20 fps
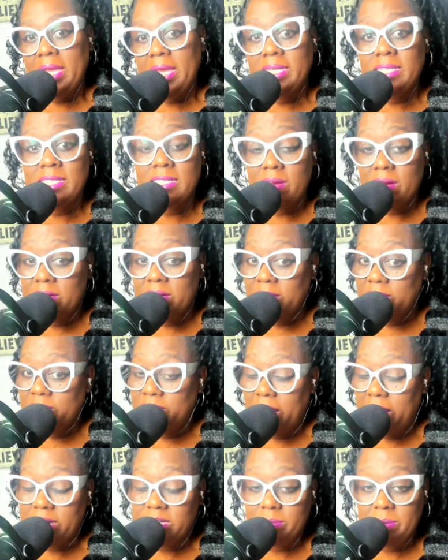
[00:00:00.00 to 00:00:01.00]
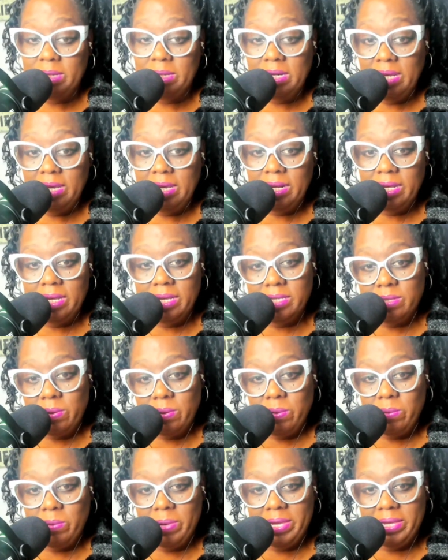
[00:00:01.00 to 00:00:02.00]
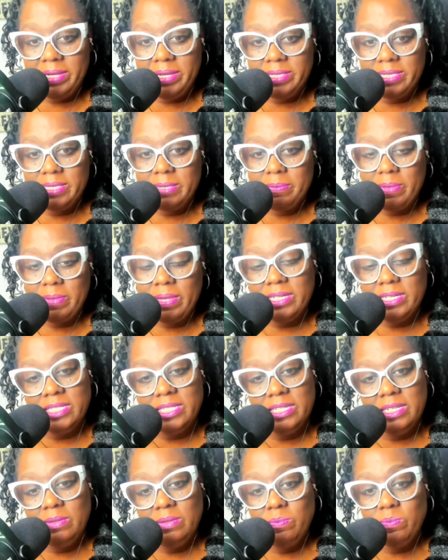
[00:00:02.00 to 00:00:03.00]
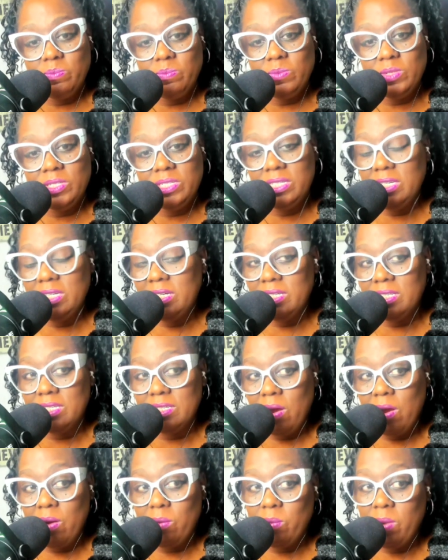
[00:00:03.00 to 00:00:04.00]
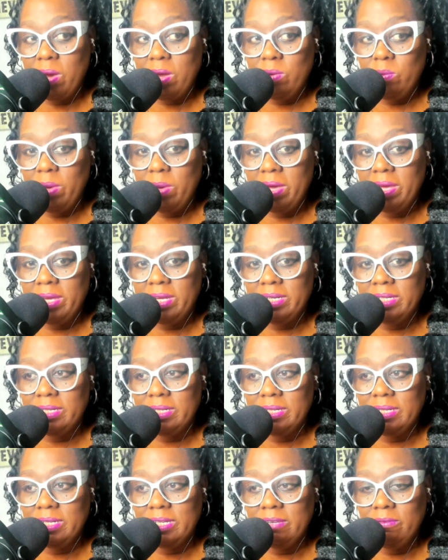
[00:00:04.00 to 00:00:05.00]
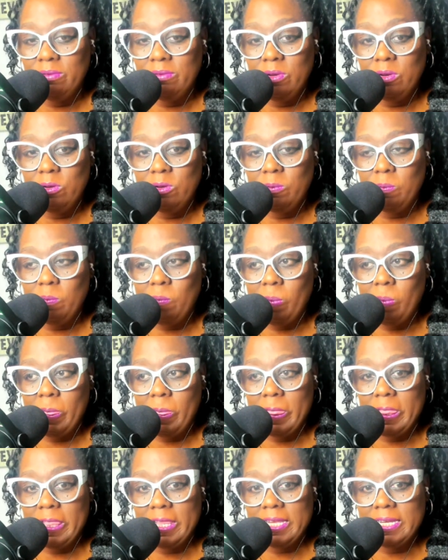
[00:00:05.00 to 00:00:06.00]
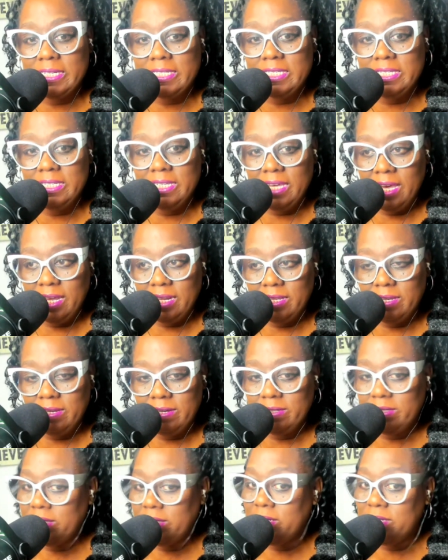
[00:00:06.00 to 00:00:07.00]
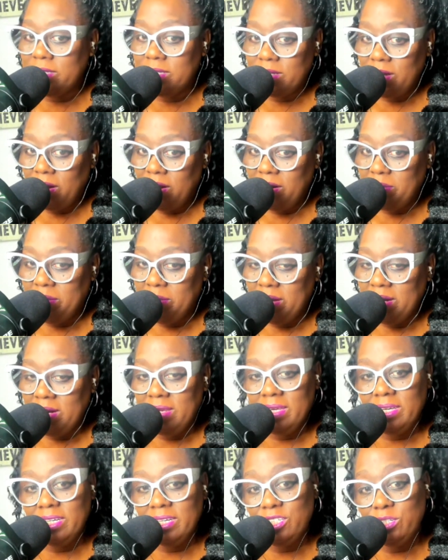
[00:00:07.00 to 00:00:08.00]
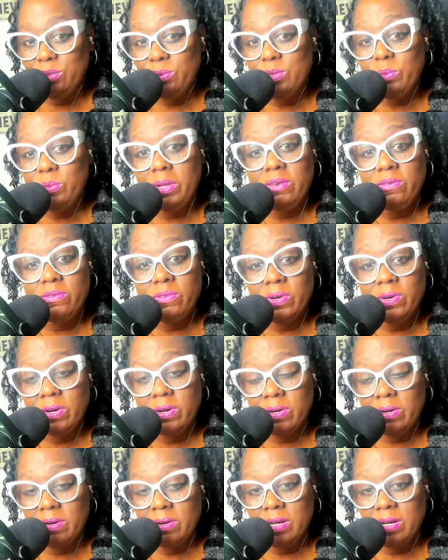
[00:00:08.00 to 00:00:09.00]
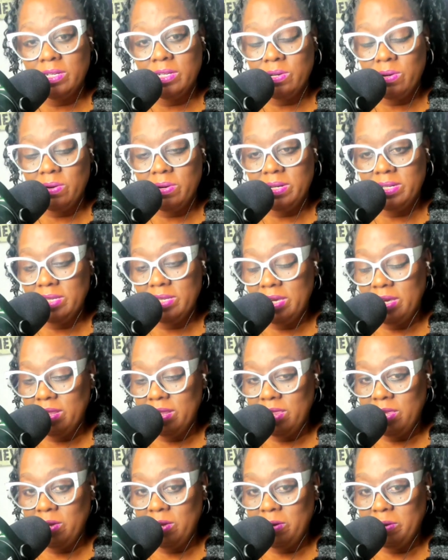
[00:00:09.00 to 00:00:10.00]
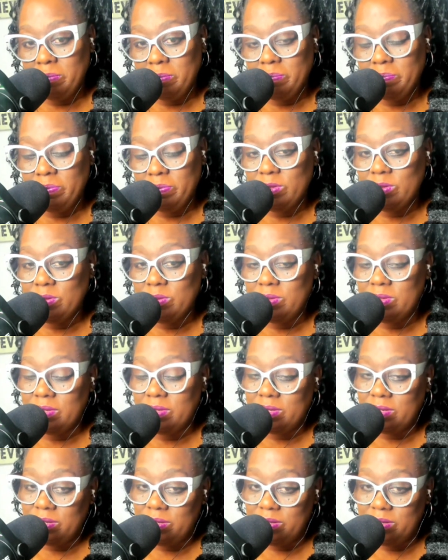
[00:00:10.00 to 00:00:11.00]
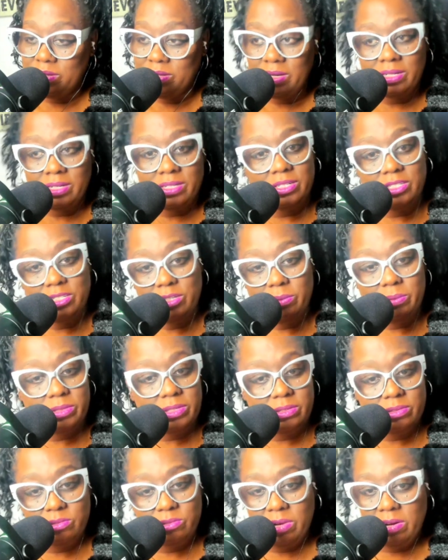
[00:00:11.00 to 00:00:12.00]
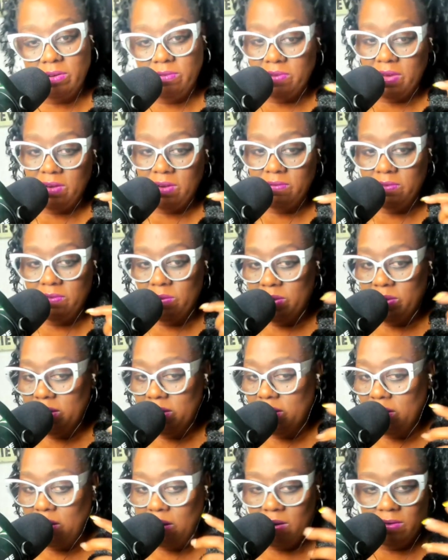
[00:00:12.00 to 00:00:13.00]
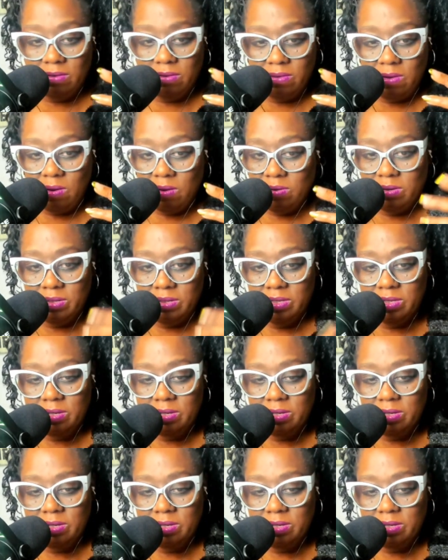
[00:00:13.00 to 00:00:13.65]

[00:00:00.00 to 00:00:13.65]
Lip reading: It started fashionably late, as always, and she didn't start right away, even though she got there. She didn't start immediately because she was waiting for her attorney to get there. So she was just trying to find a phone, keep calling the